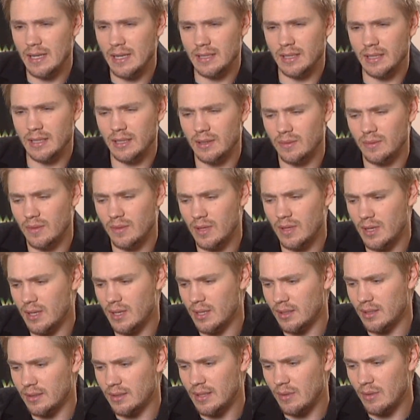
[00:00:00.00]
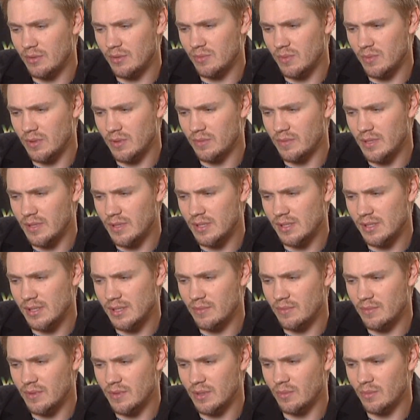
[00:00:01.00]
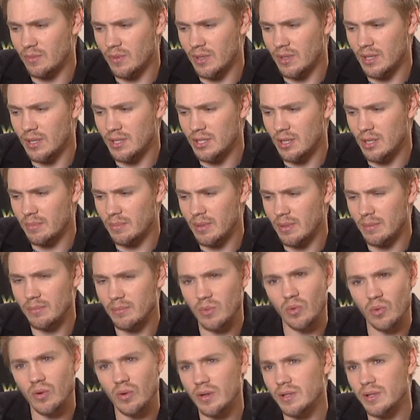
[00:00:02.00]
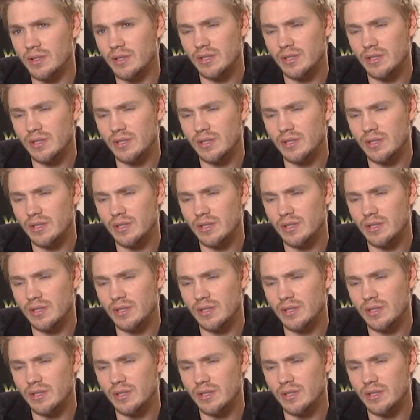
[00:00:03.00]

You know, that was one of the reasons I really wanted to jump on board.